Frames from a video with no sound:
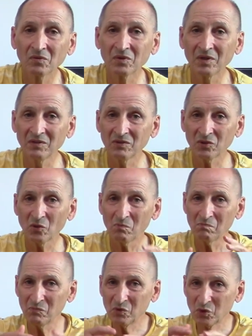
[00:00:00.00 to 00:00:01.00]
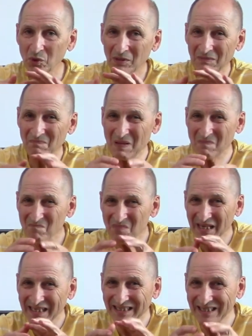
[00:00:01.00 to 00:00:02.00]
Okay, so sort of
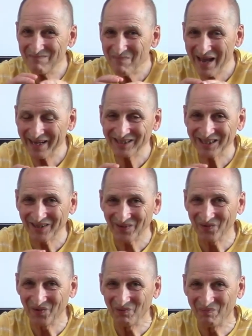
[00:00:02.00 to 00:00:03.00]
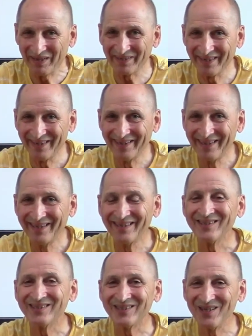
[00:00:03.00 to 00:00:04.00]
mix and match it a little bit.
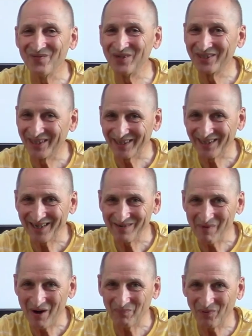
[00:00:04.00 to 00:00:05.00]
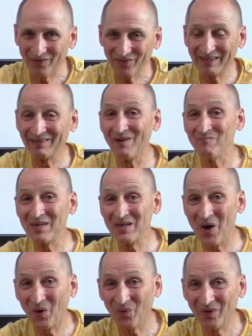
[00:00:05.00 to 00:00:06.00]
See what you could come up with and let me
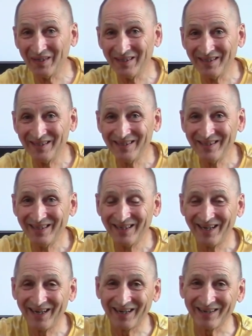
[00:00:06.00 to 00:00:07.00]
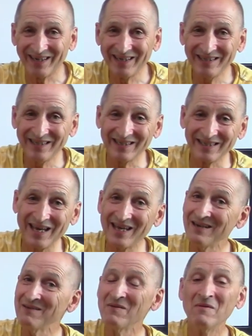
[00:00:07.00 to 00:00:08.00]
know. All right,
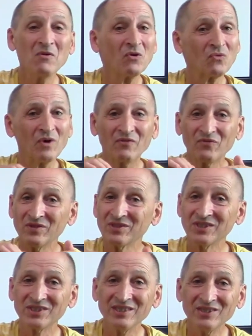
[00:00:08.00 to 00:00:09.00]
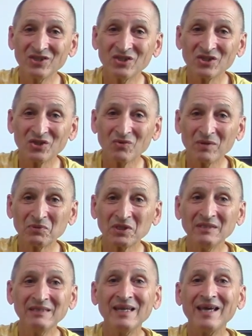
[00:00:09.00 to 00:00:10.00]
again, references in the
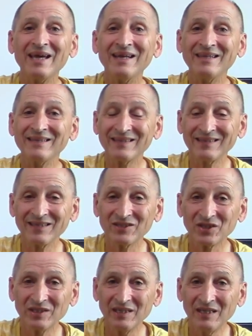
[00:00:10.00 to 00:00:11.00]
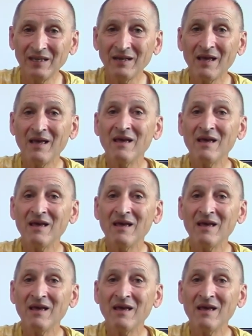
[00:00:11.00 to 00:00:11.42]
description, anything that you need.